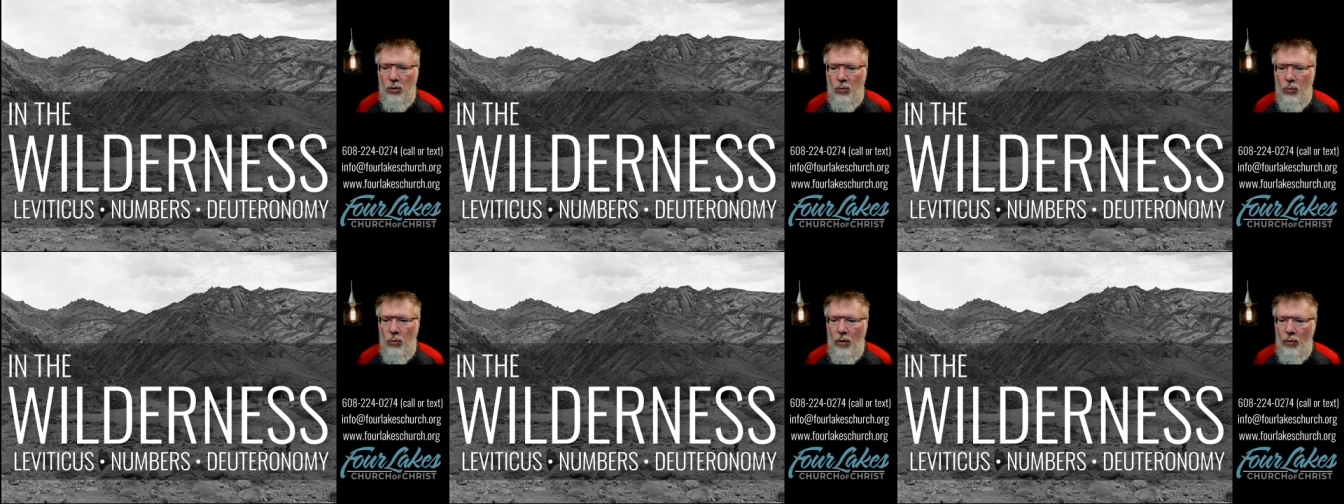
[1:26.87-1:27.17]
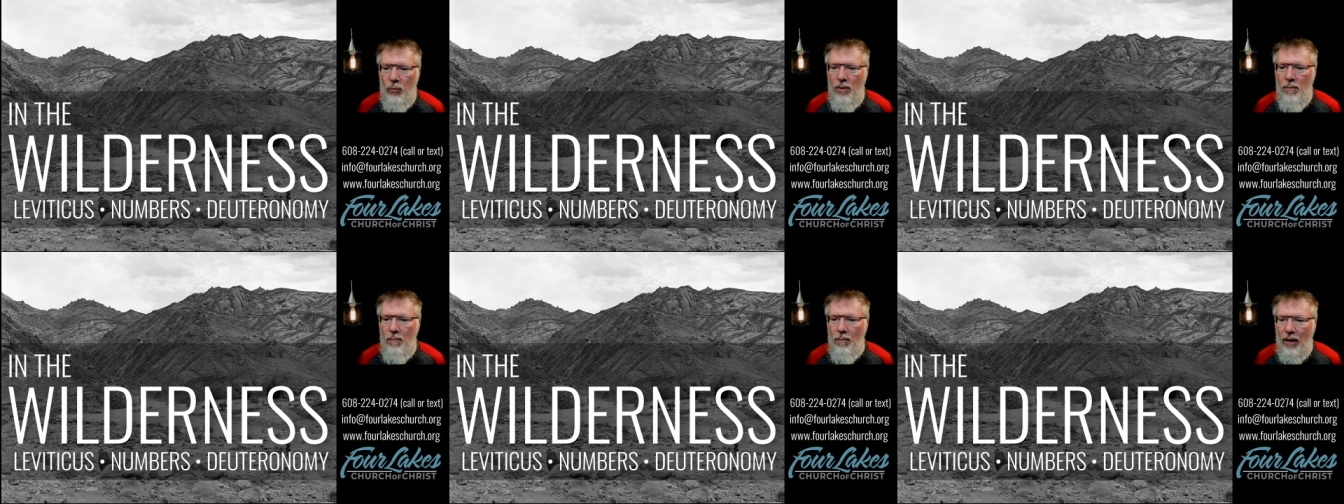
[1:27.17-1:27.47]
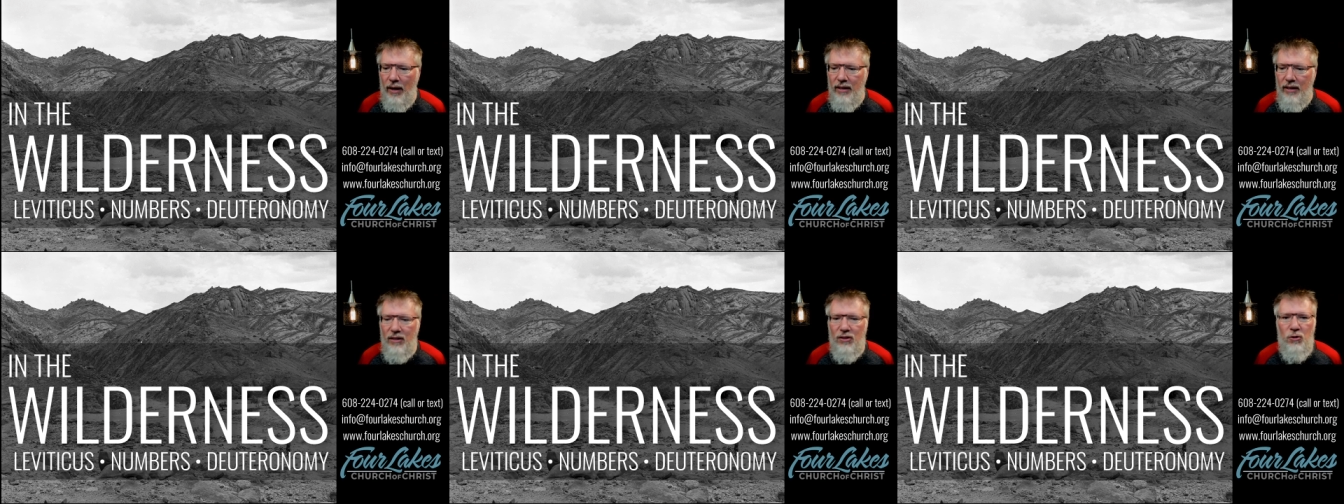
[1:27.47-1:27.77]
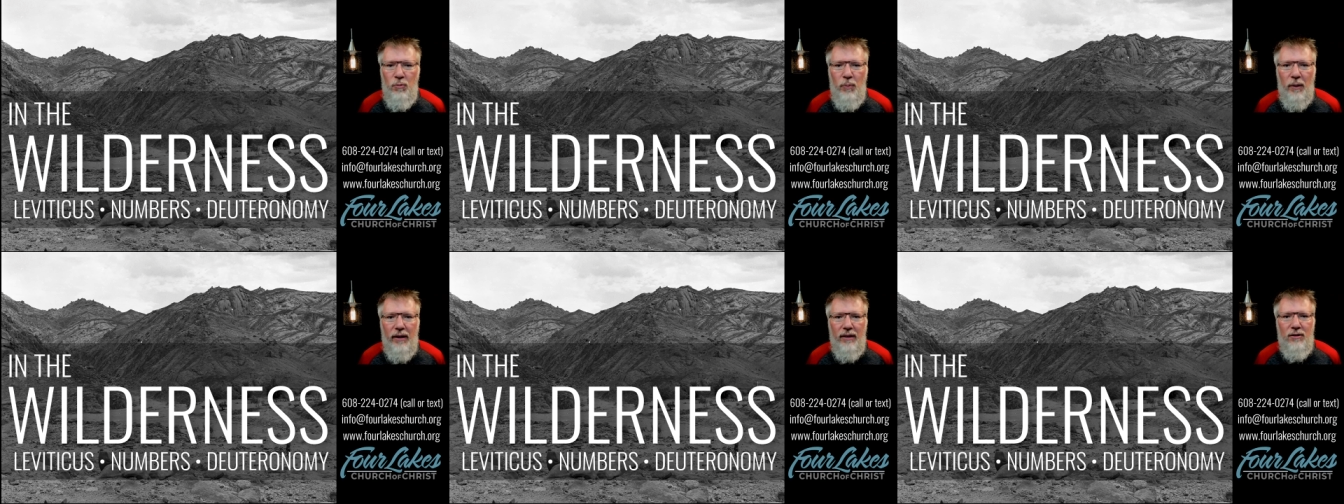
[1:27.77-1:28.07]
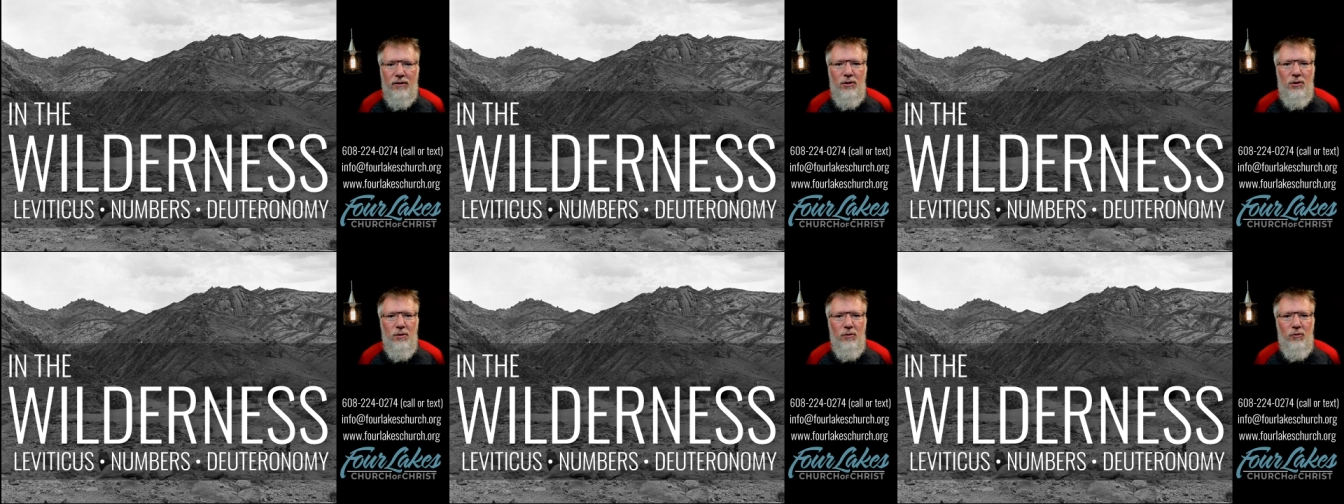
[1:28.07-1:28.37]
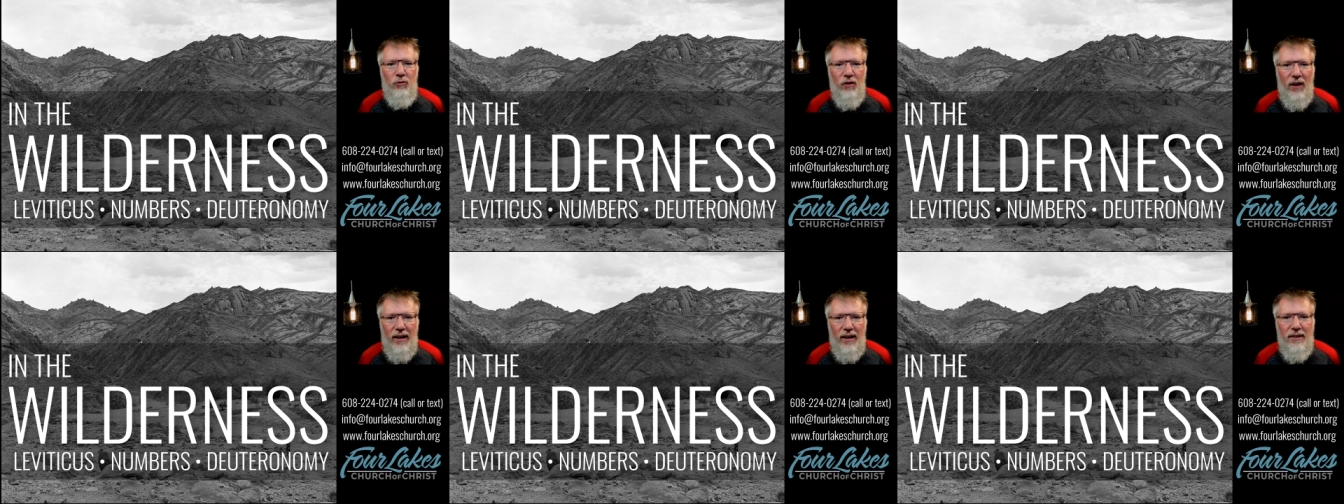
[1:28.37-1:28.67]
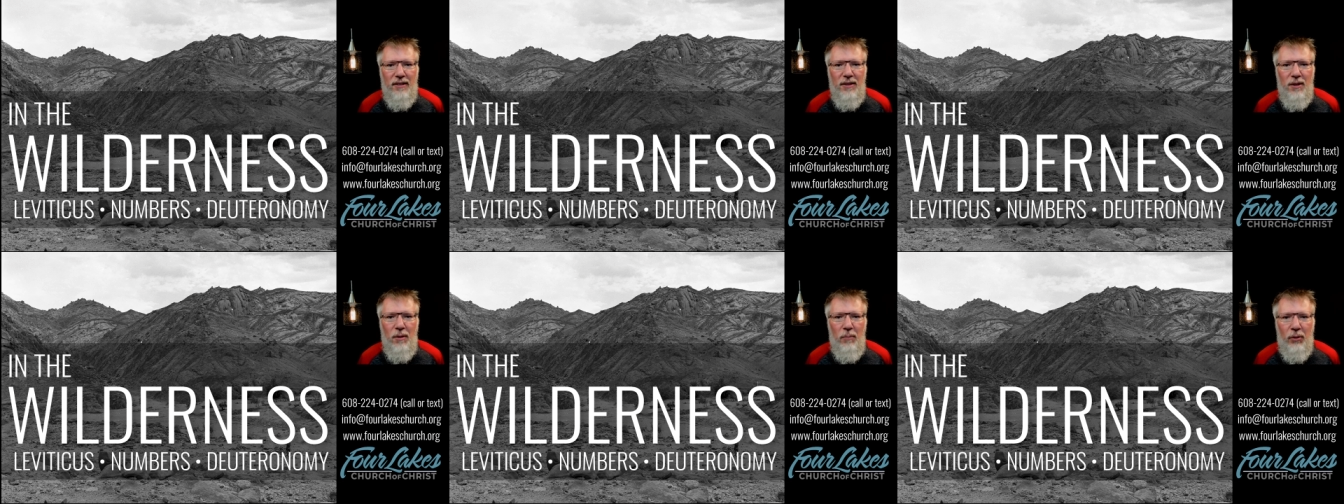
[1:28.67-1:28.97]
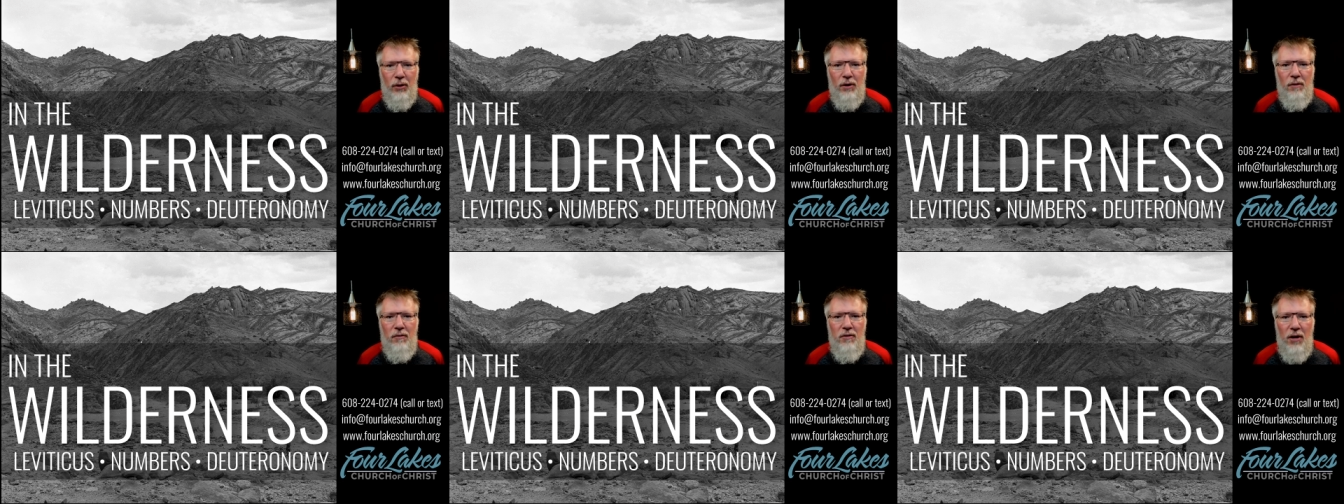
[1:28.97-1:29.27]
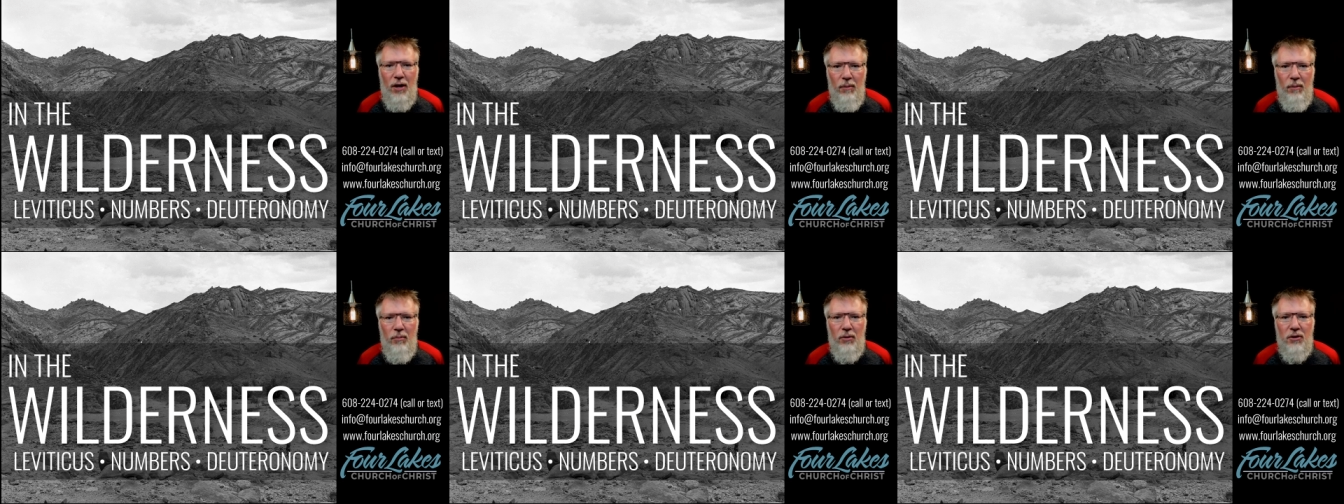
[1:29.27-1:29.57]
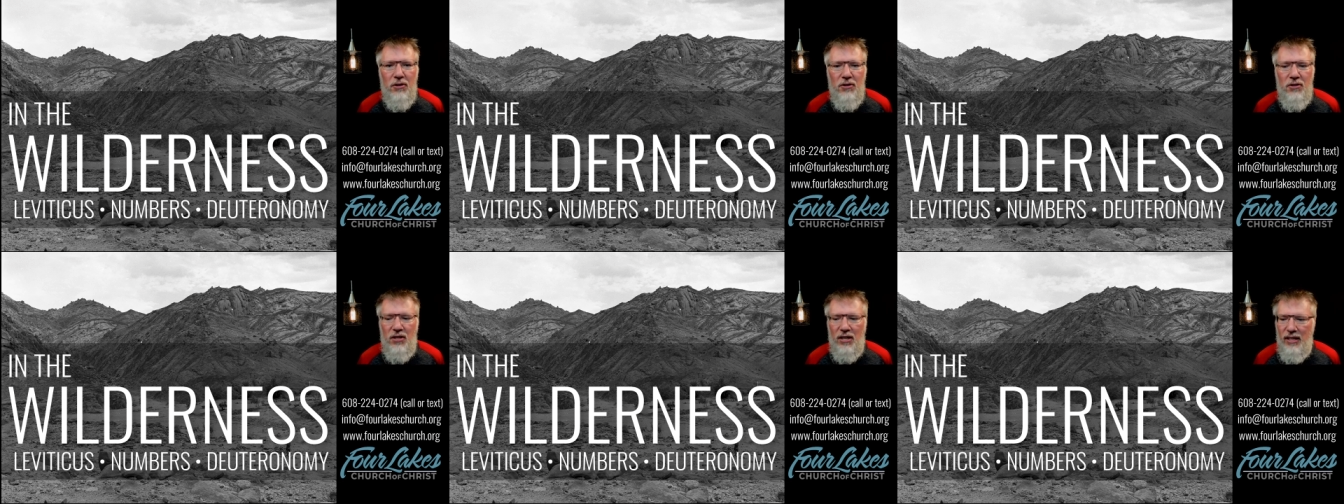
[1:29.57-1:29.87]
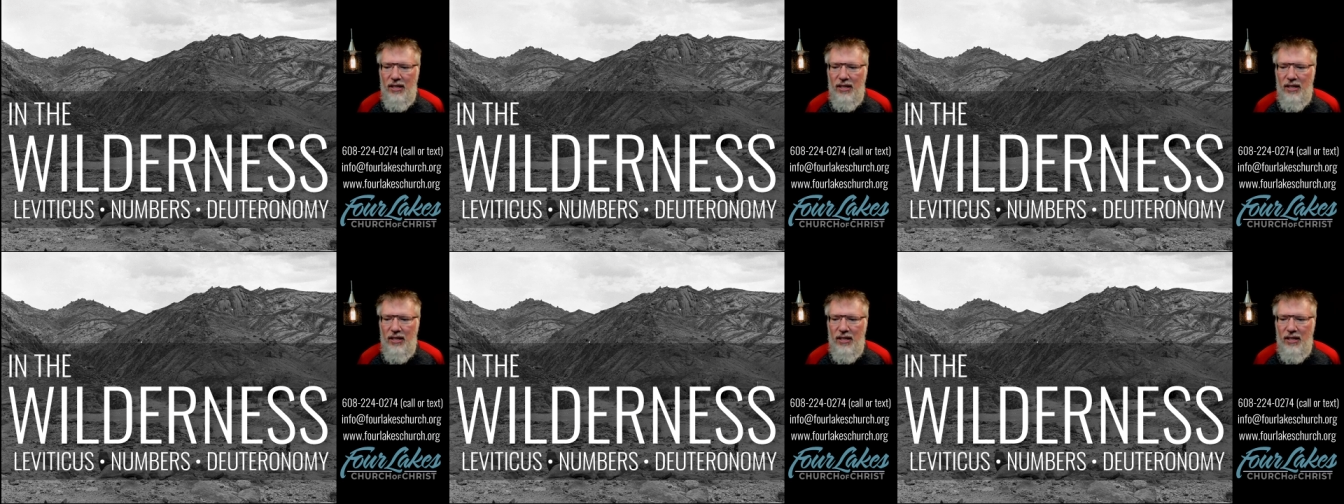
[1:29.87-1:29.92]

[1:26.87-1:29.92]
what we might expect to find in the book of Numbers